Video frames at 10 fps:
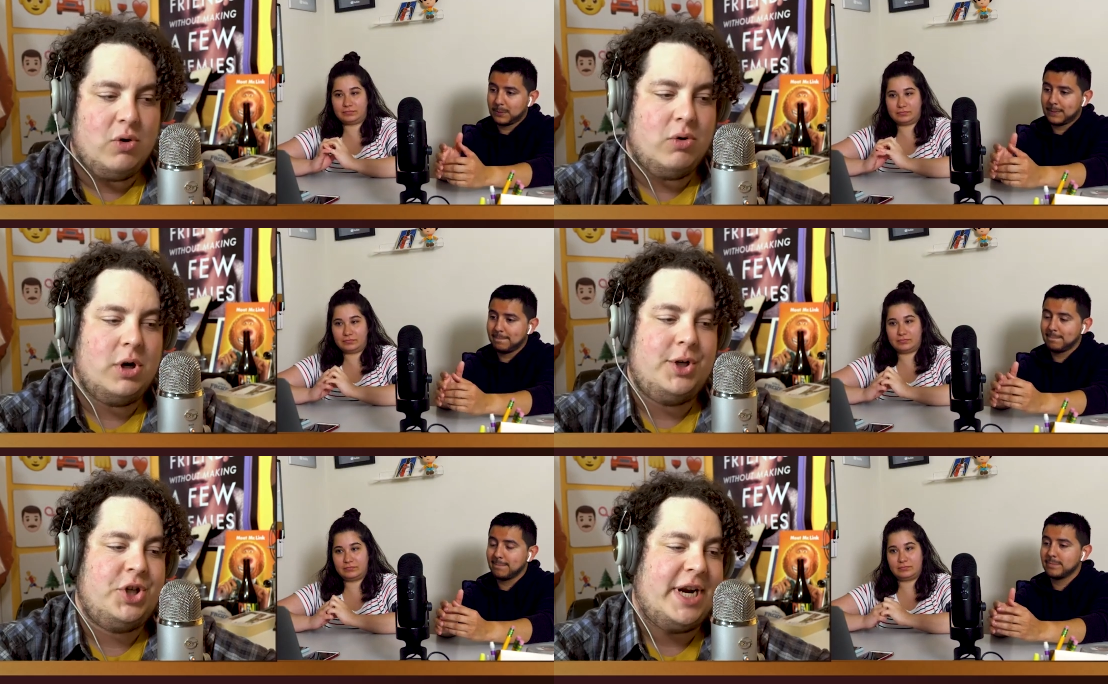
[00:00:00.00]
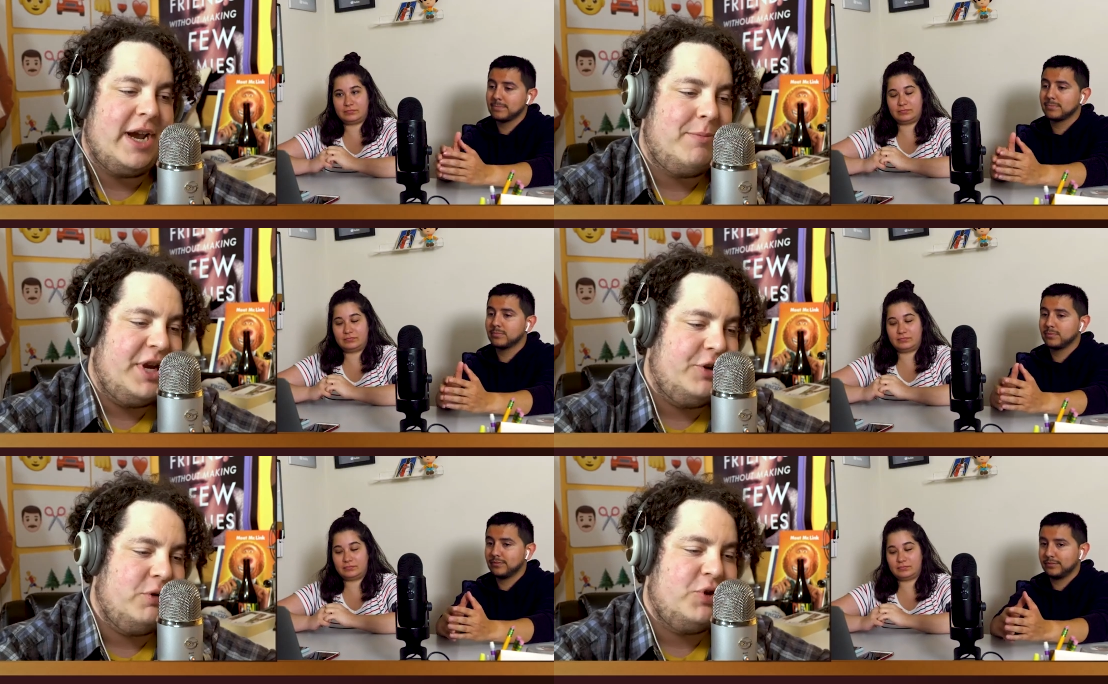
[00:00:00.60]
Speaker 1: or check out
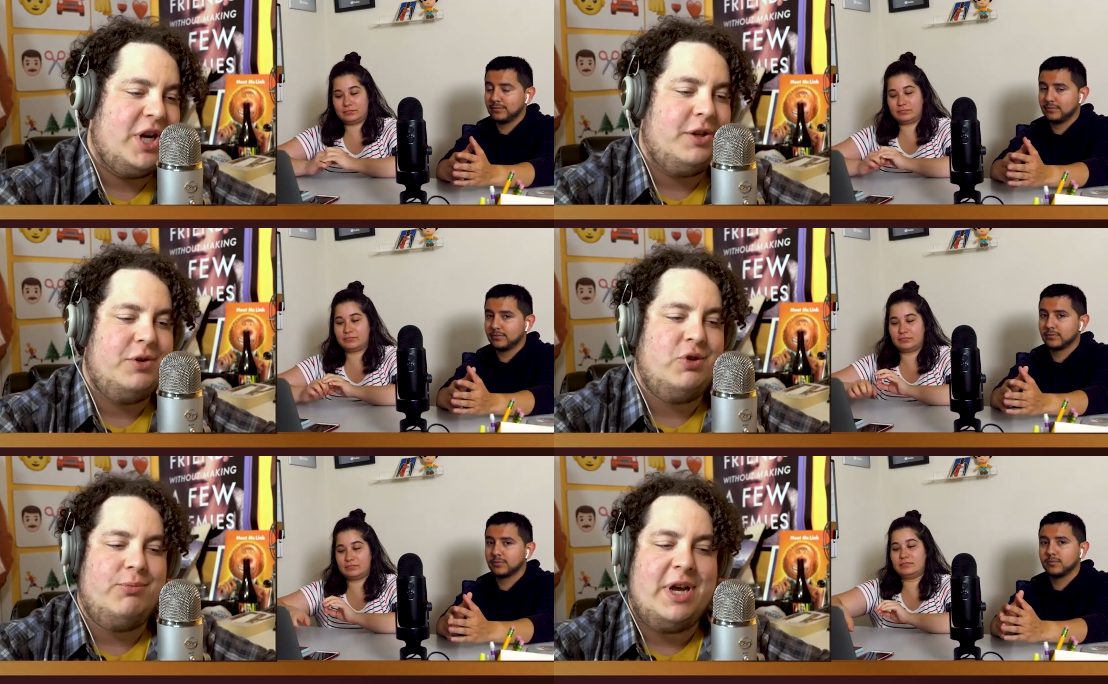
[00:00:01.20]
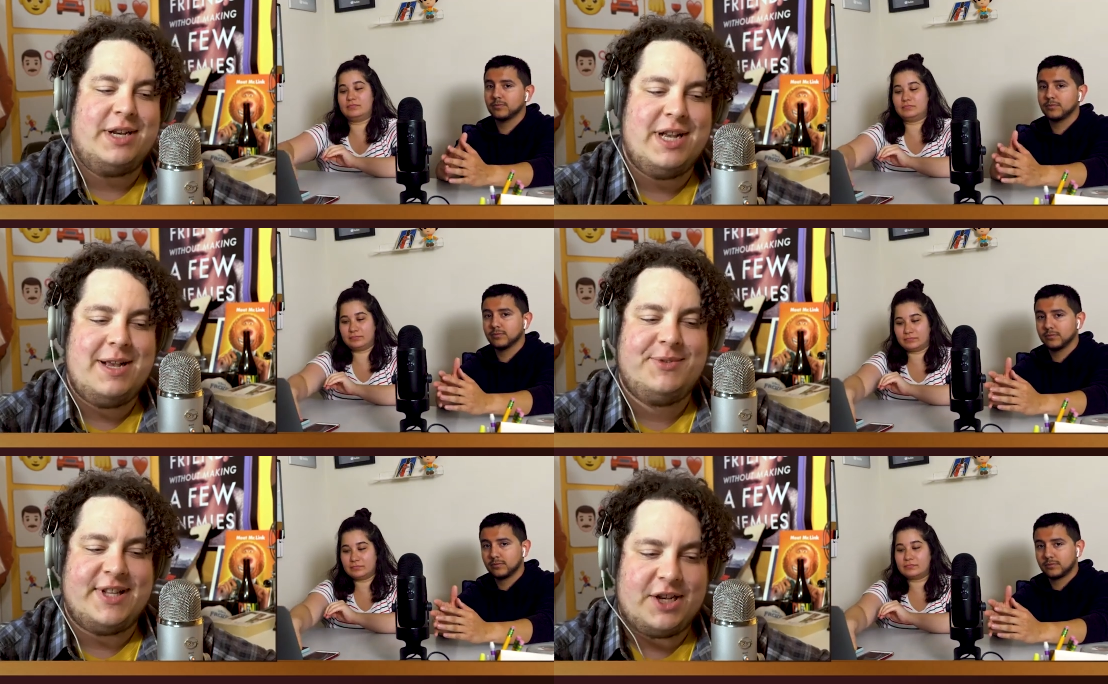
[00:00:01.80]
my YouTube channel,
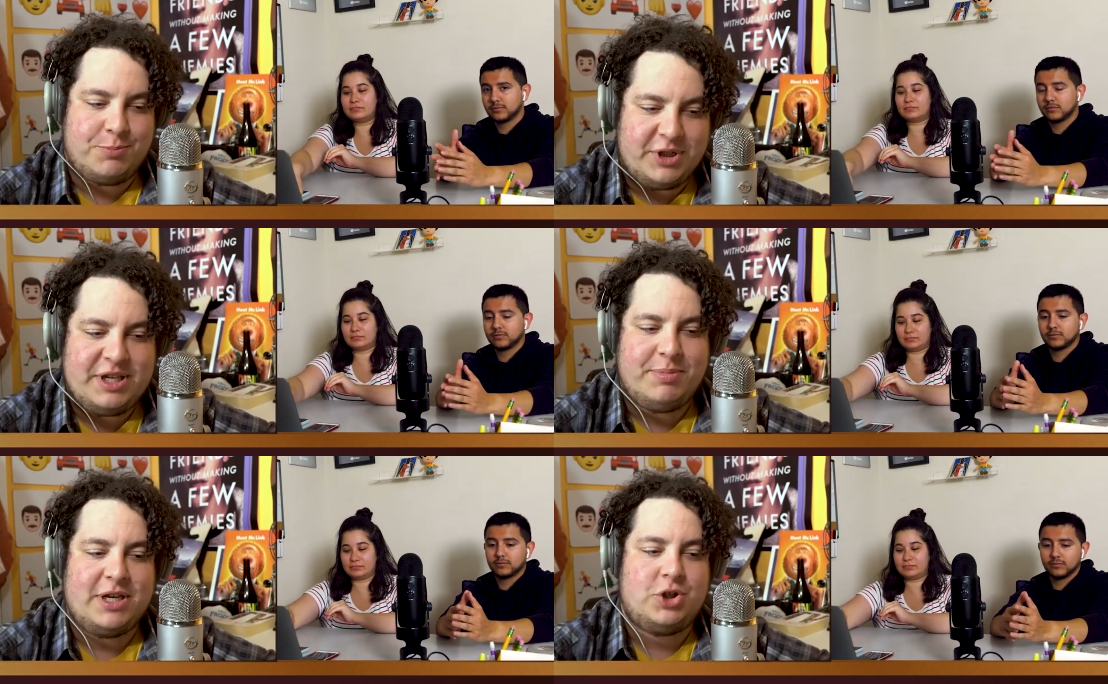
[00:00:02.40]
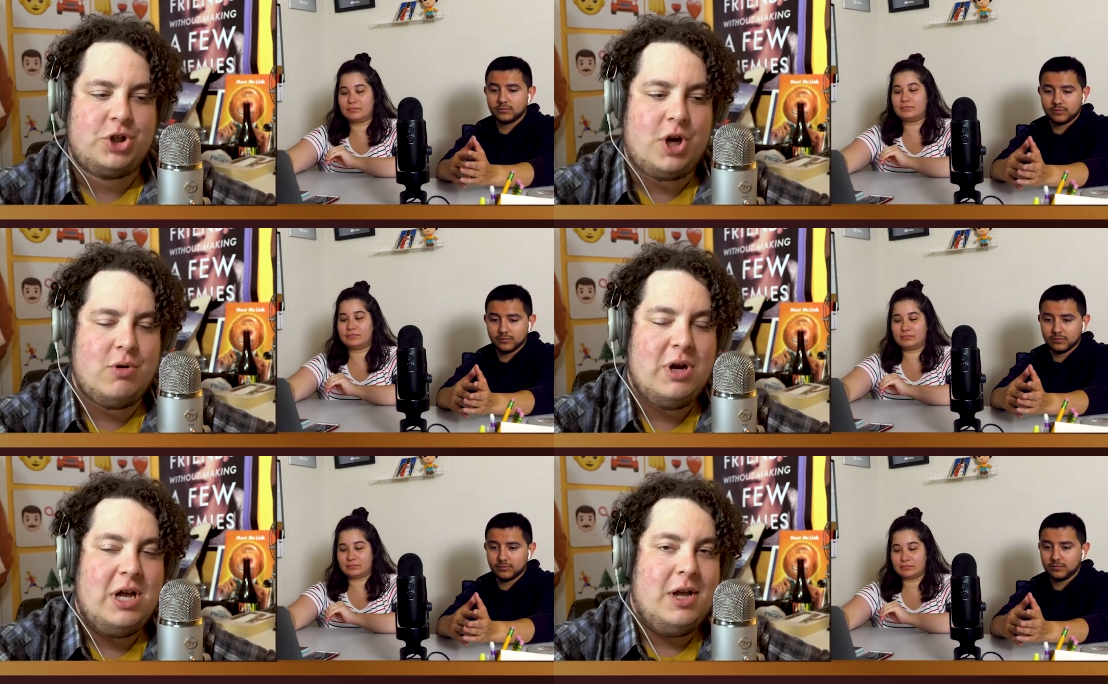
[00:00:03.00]
youtube.com slash multiplex
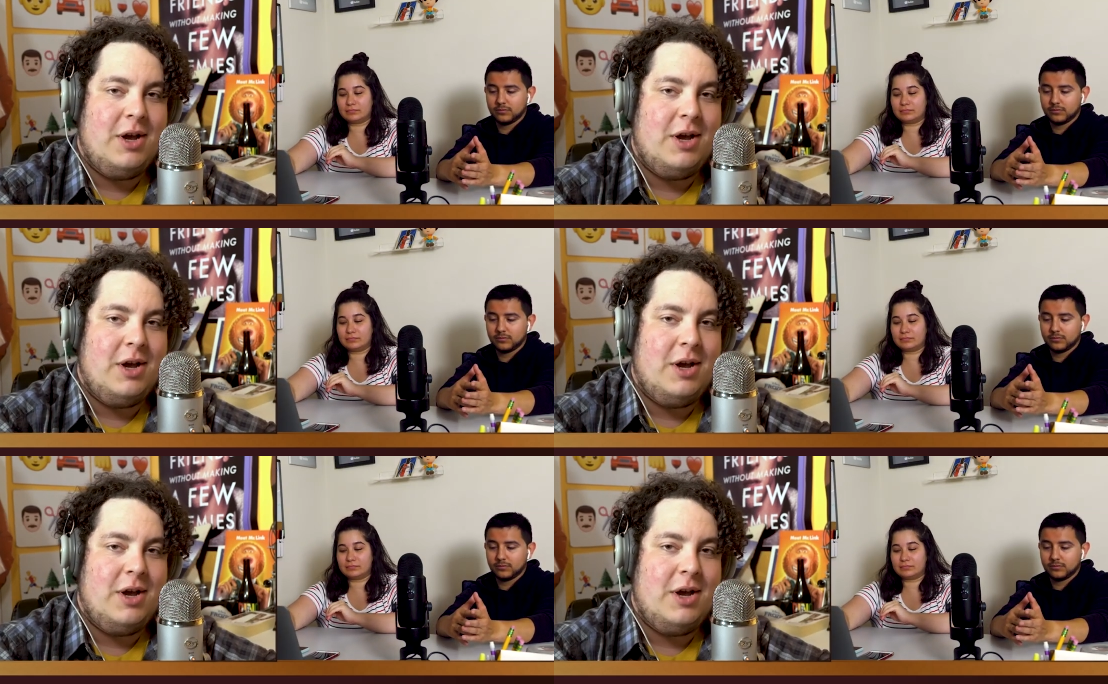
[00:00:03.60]
show.